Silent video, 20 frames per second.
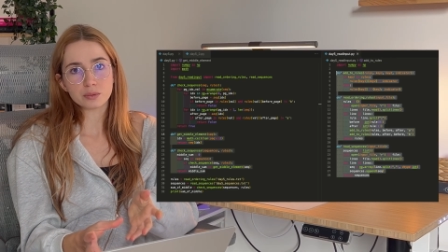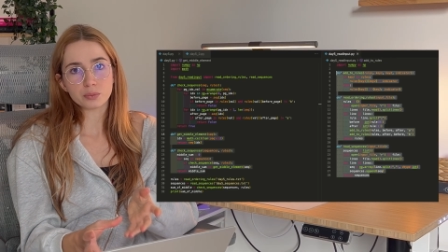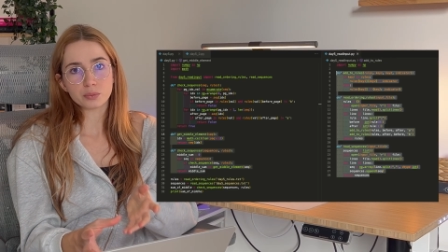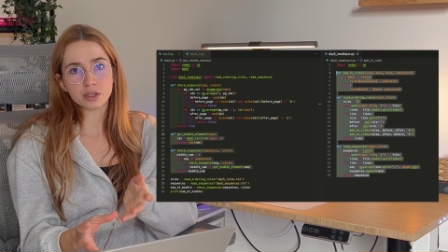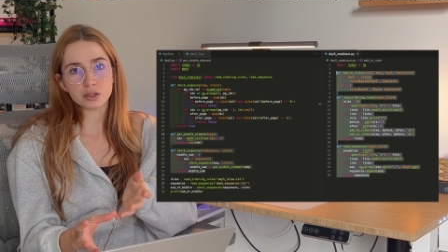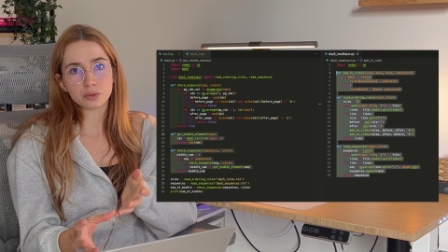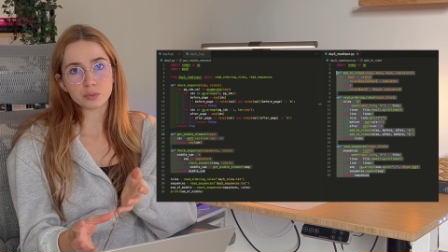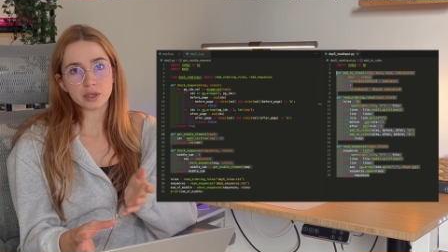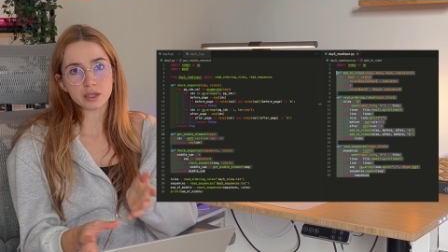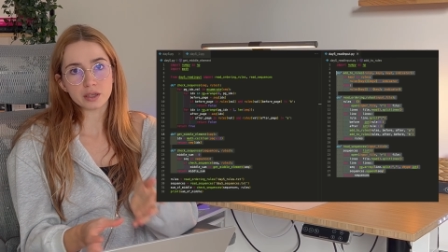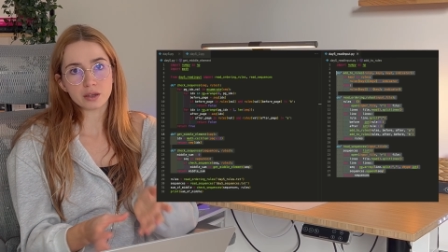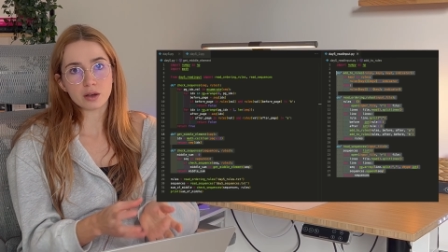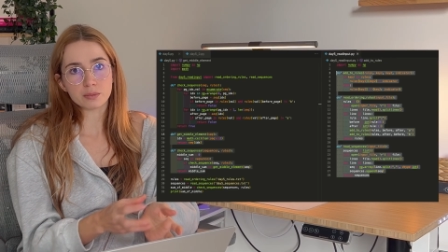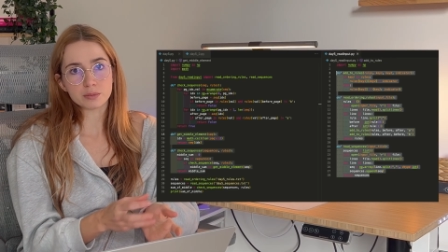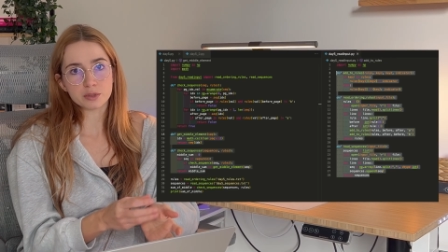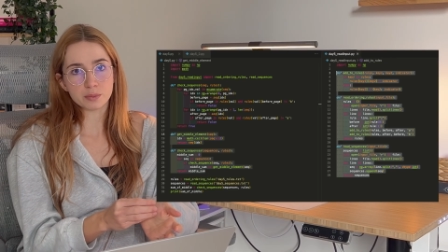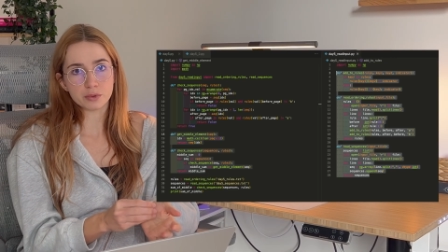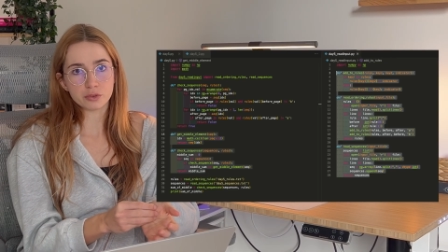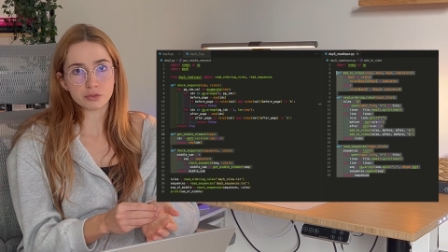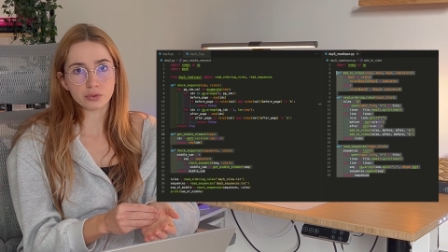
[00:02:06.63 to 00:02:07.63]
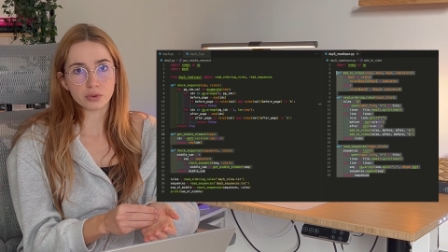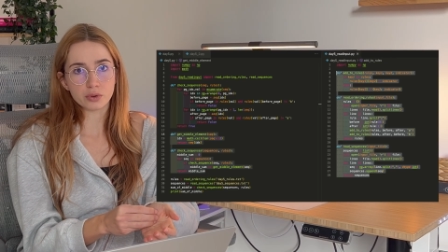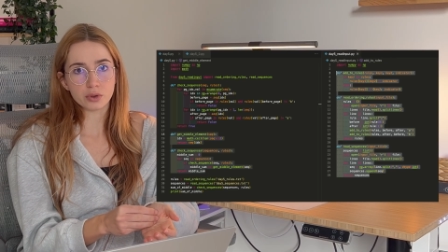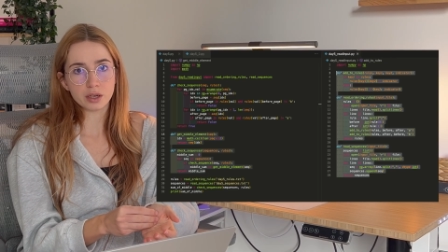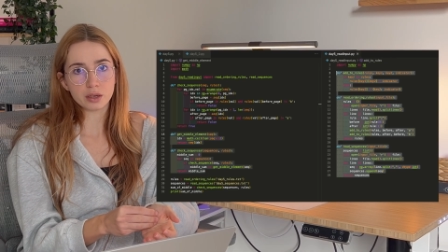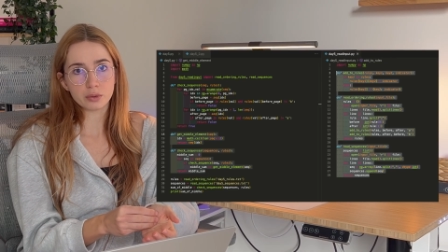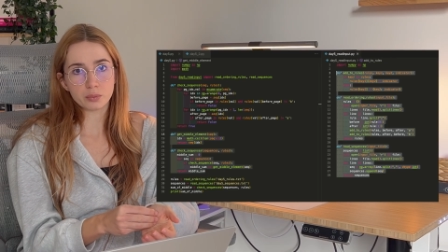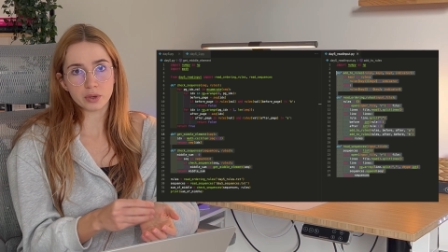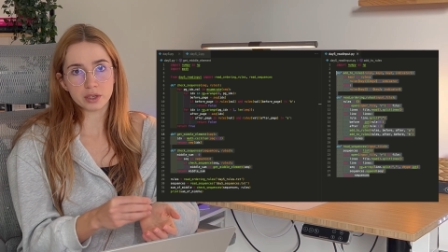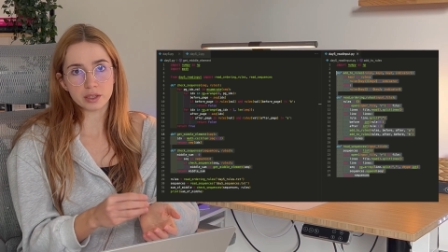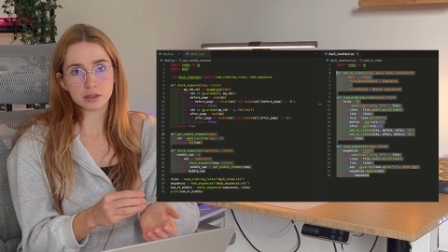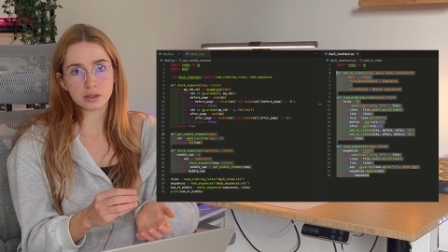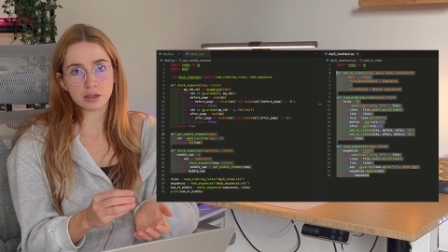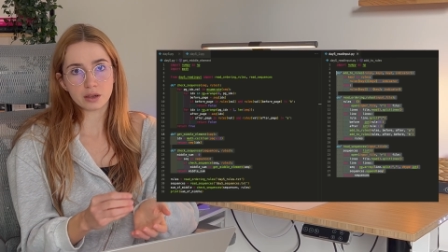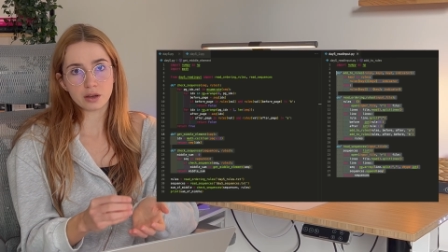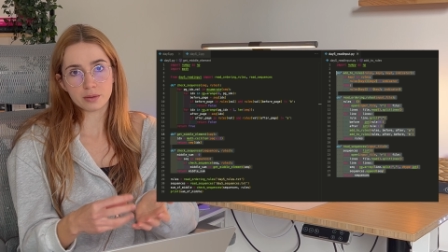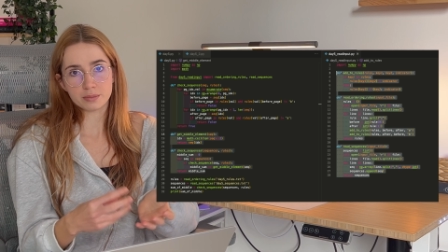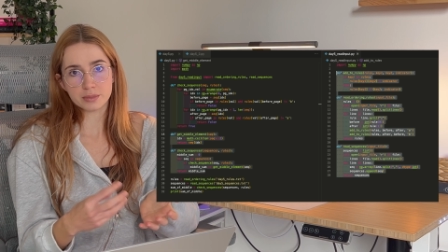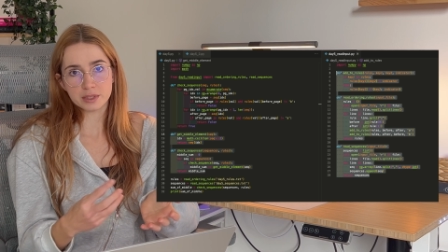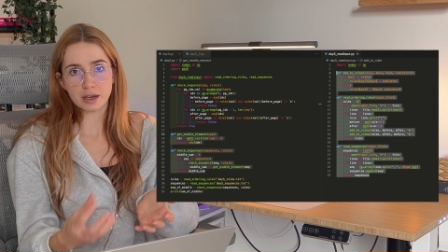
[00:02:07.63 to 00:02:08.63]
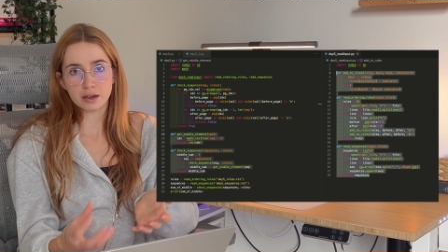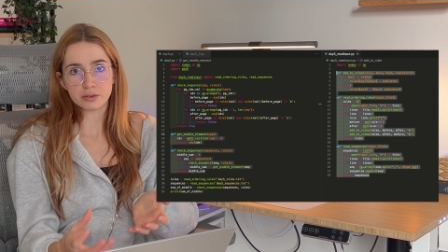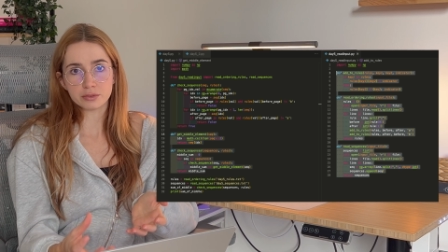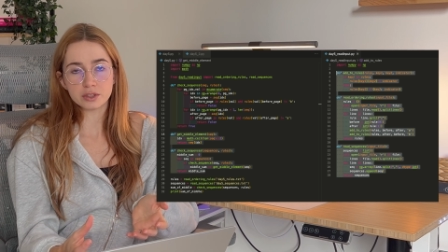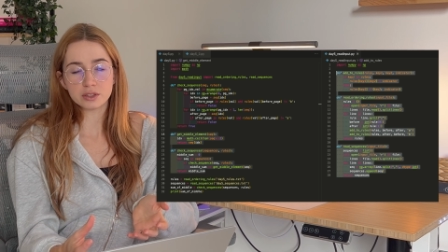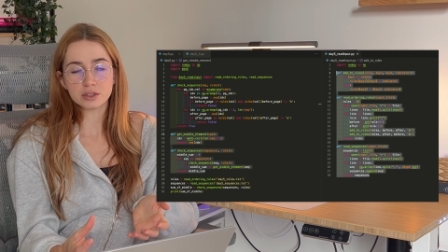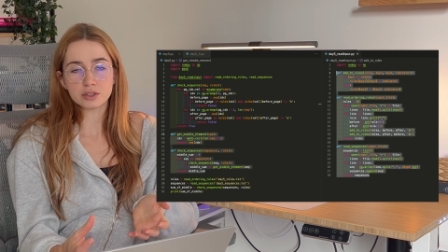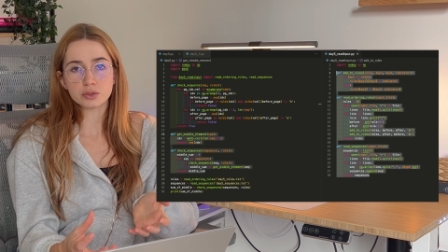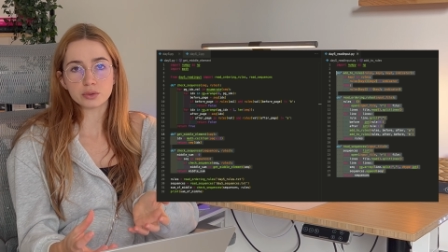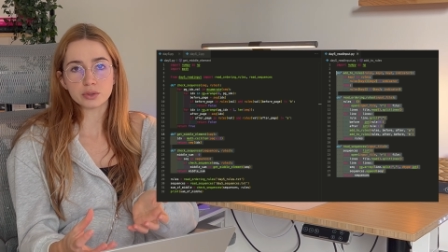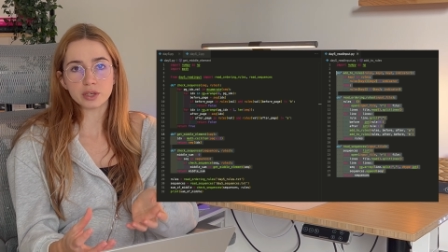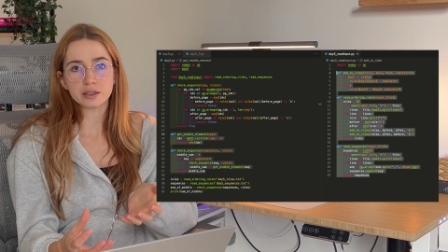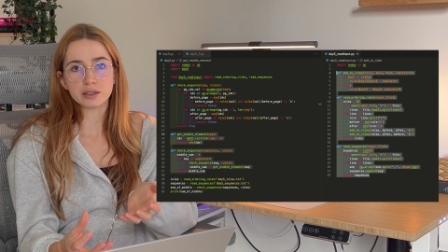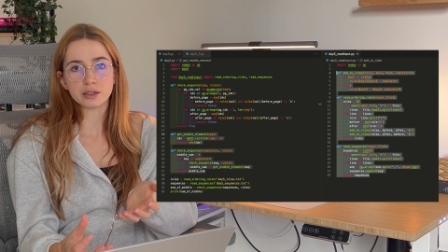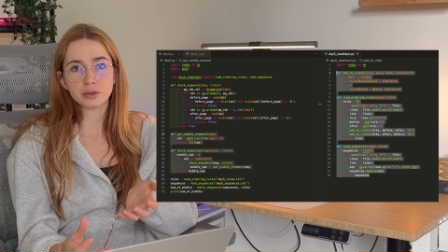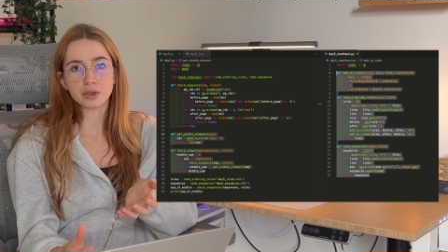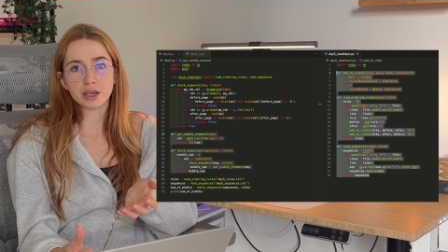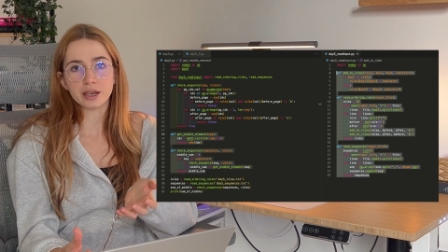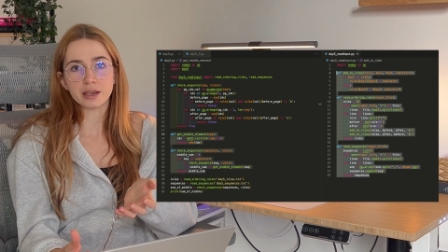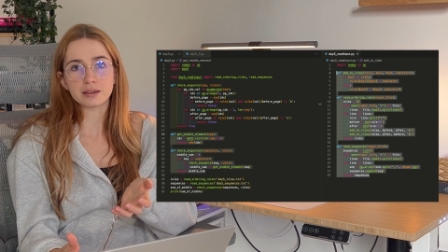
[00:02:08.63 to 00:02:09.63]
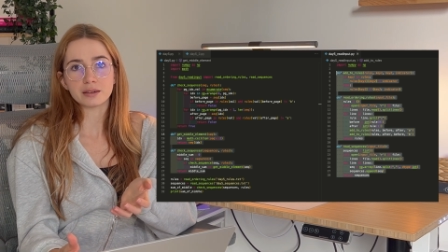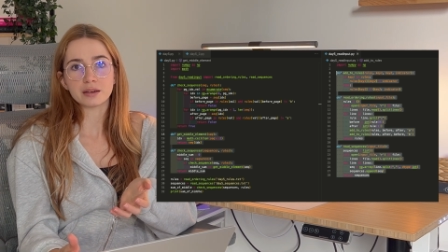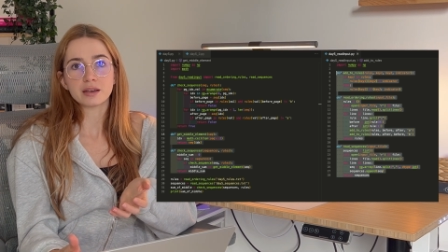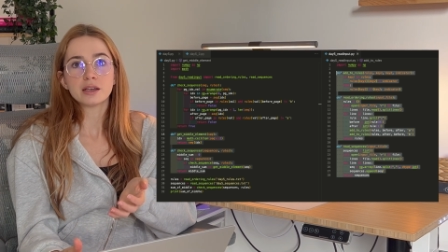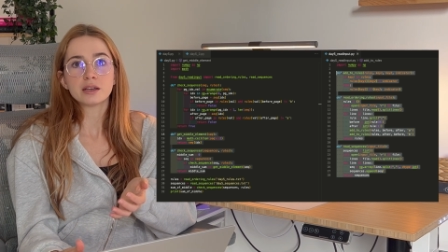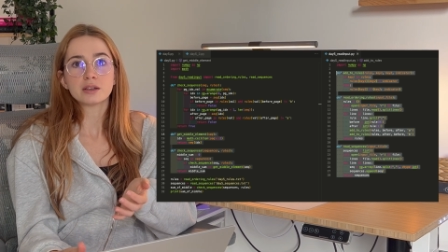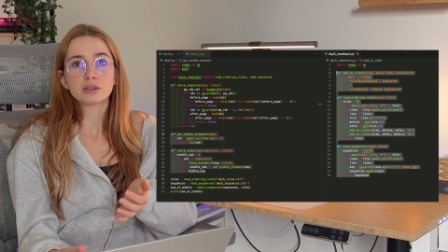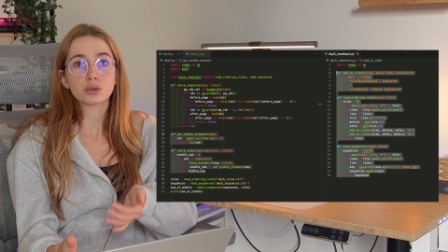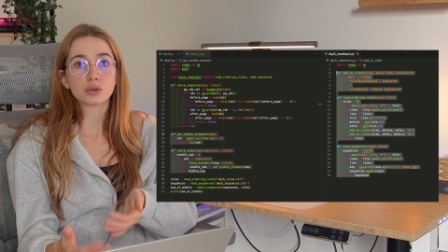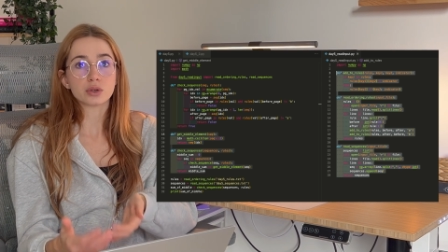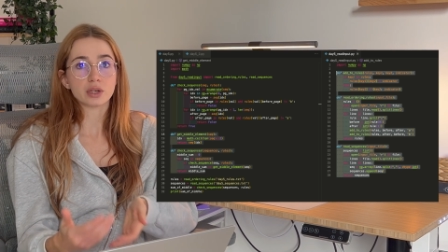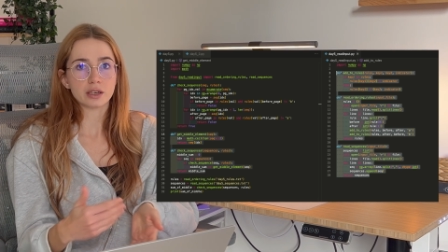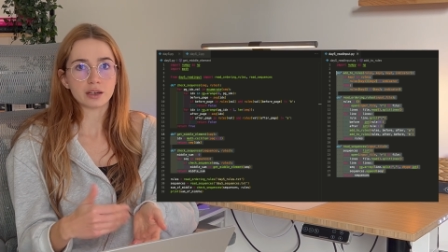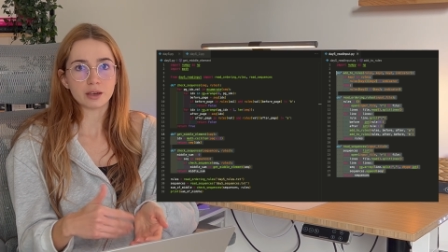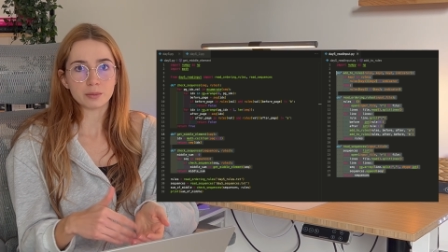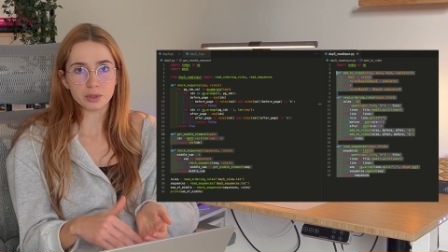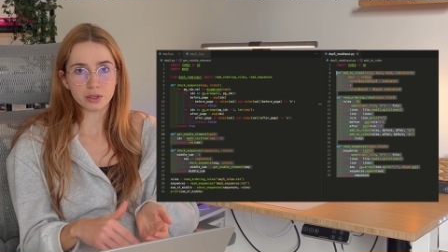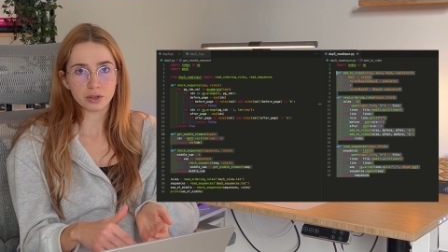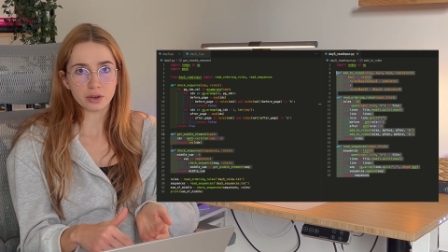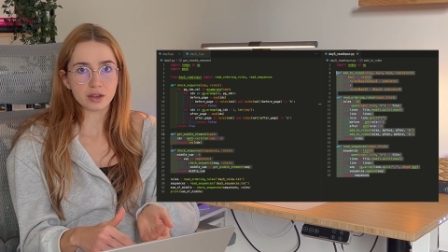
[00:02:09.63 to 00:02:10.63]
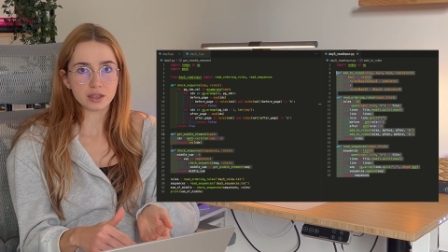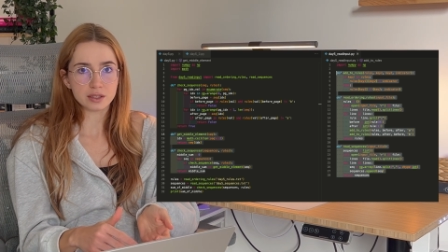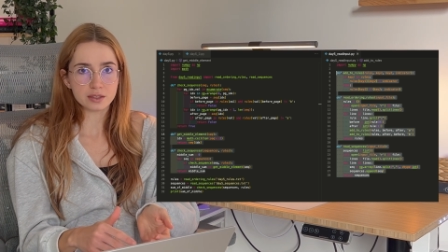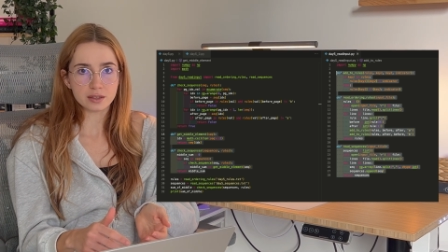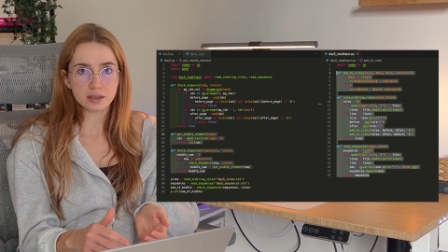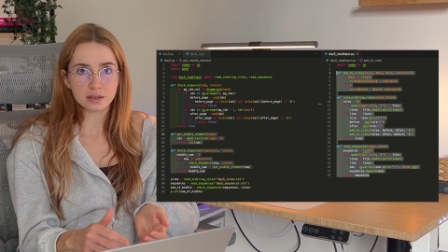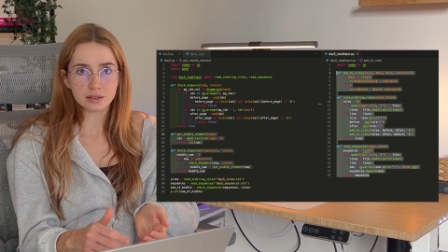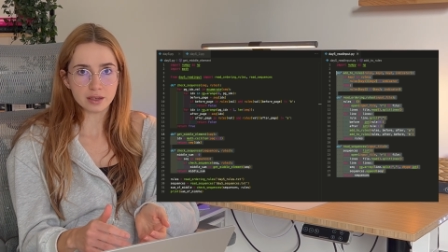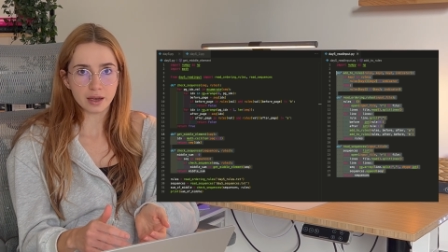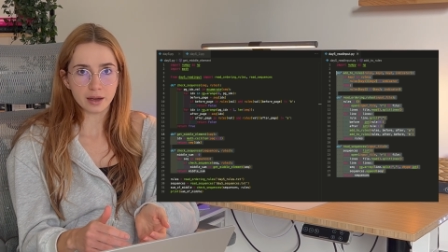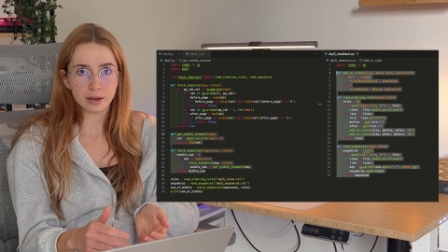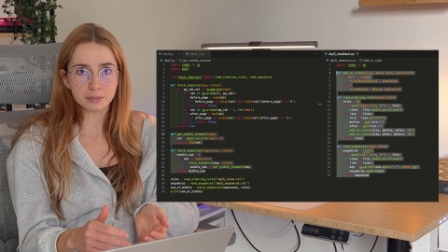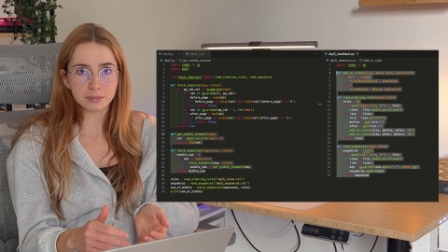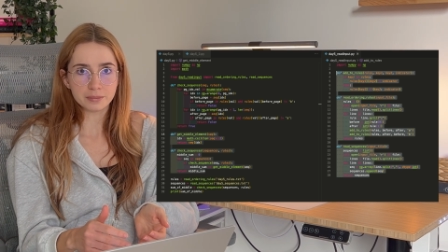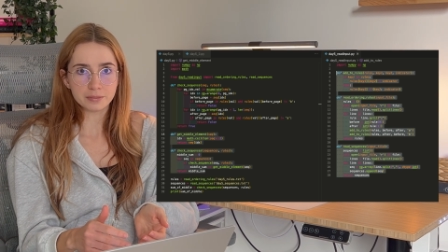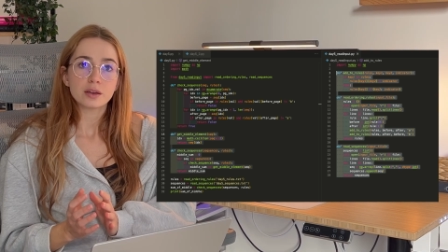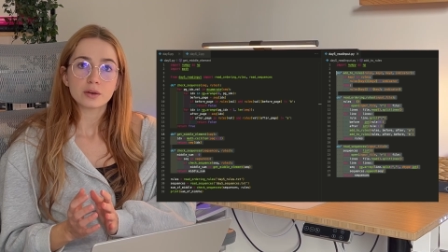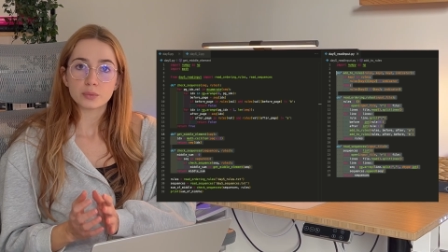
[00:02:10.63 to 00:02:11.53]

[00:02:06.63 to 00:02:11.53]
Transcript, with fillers: with what comes before and what comes after so that you can look it up in constant time.